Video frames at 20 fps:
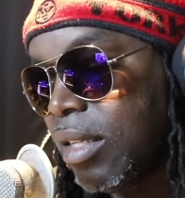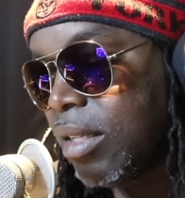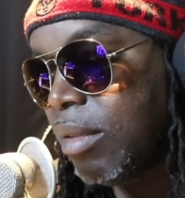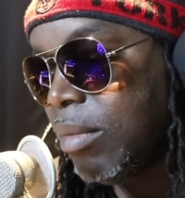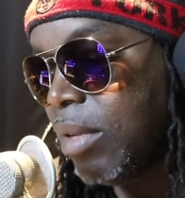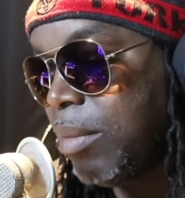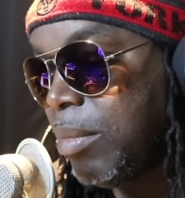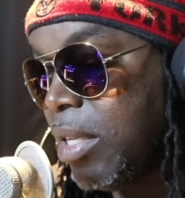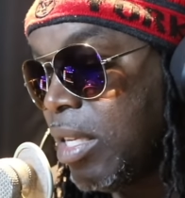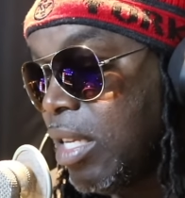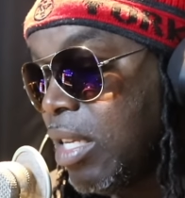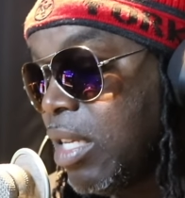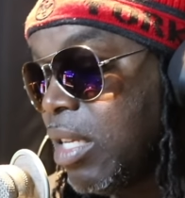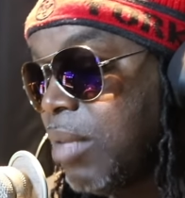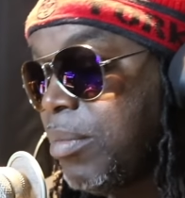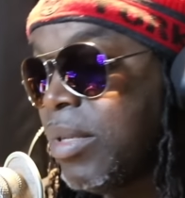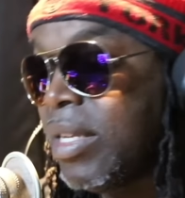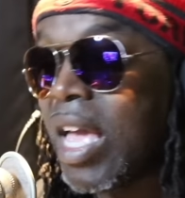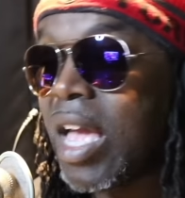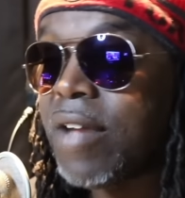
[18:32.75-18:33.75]
Maybe he could
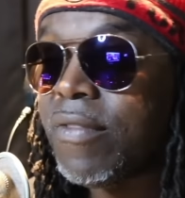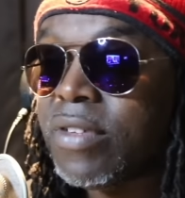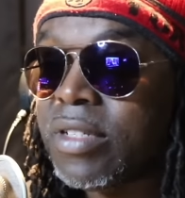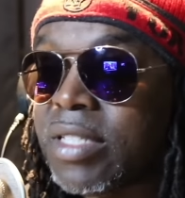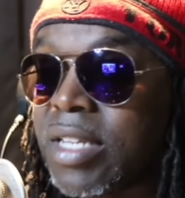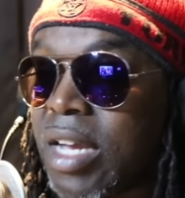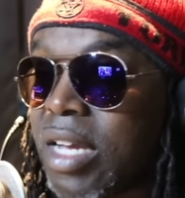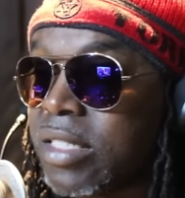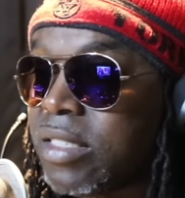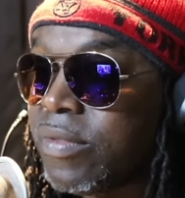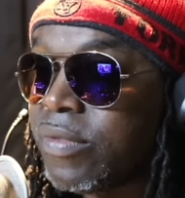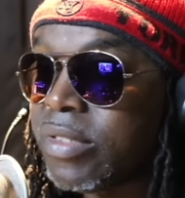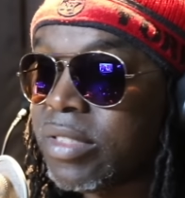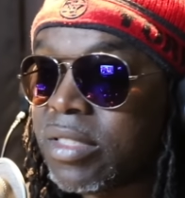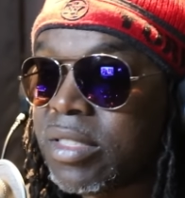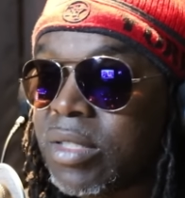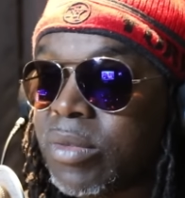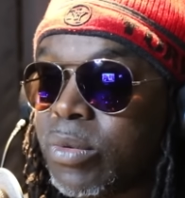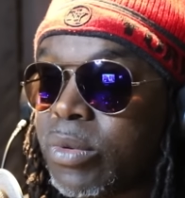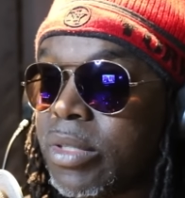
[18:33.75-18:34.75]
be advertising for
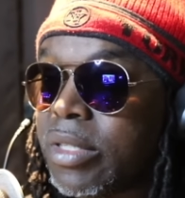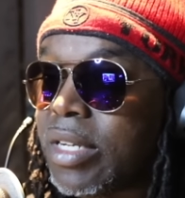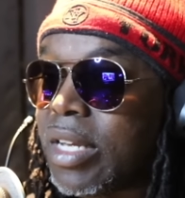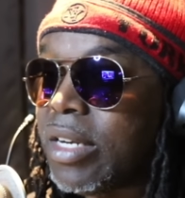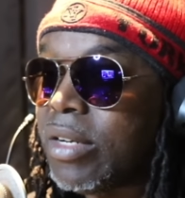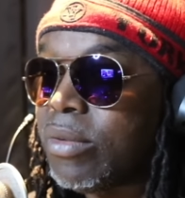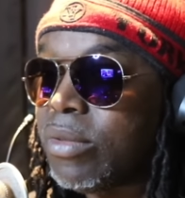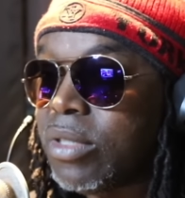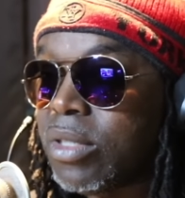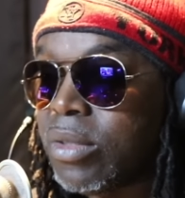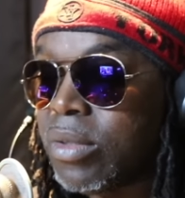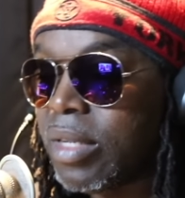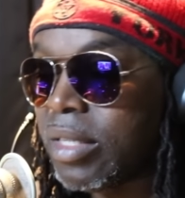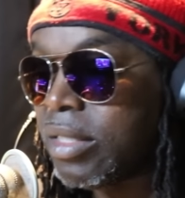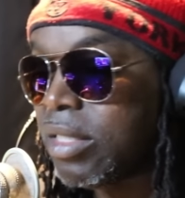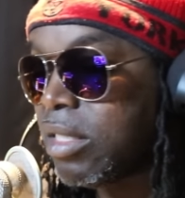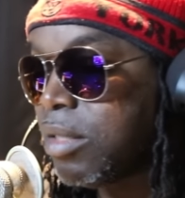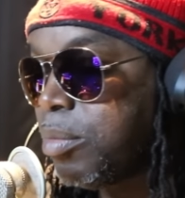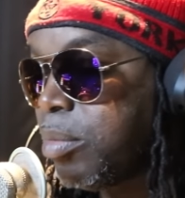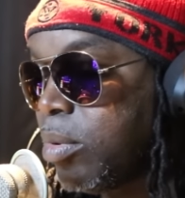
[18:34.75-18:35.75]
someone. I don't know. At
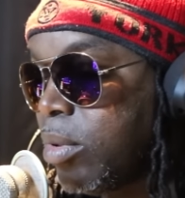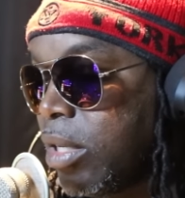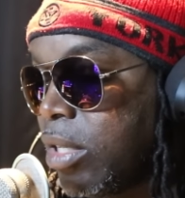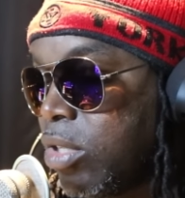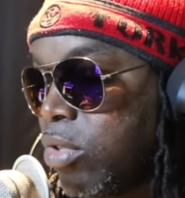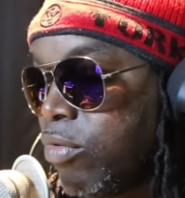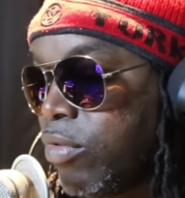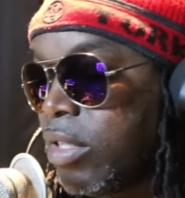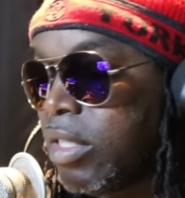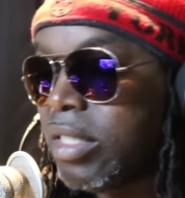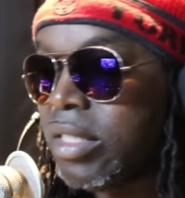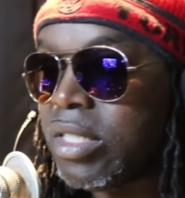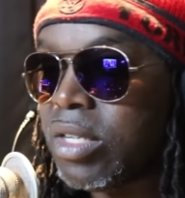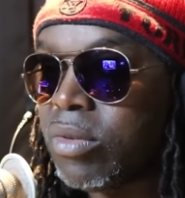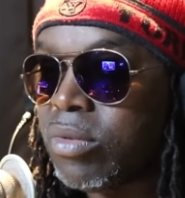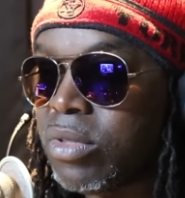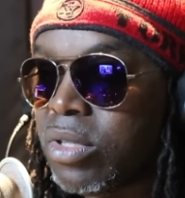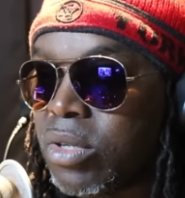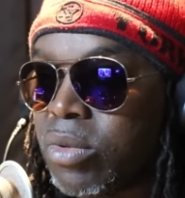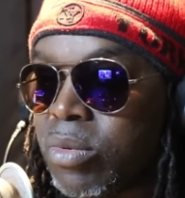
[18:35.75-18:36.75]
this point, you really
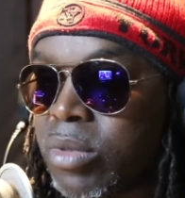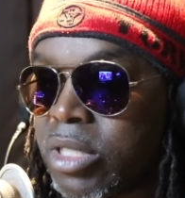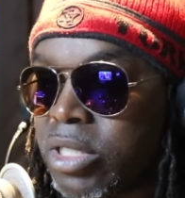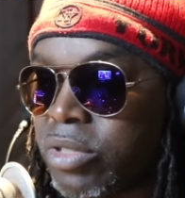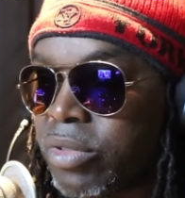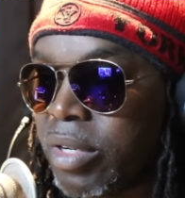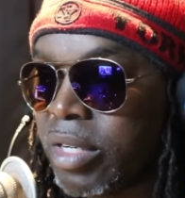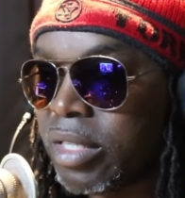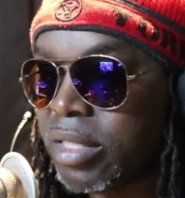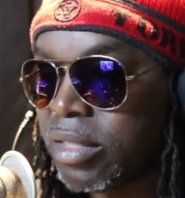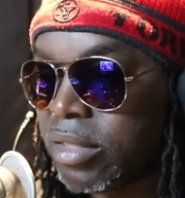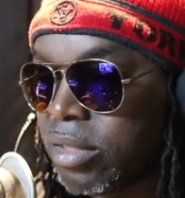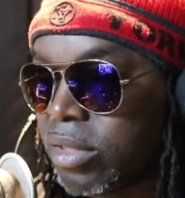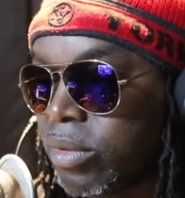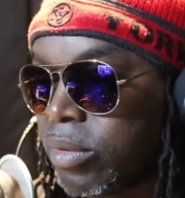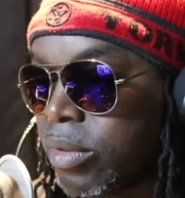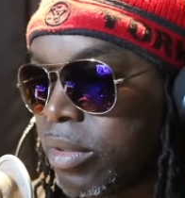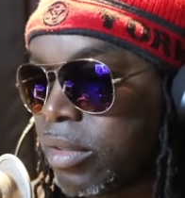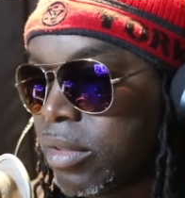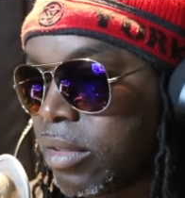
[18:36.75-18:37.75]
don't know what Drake is doing.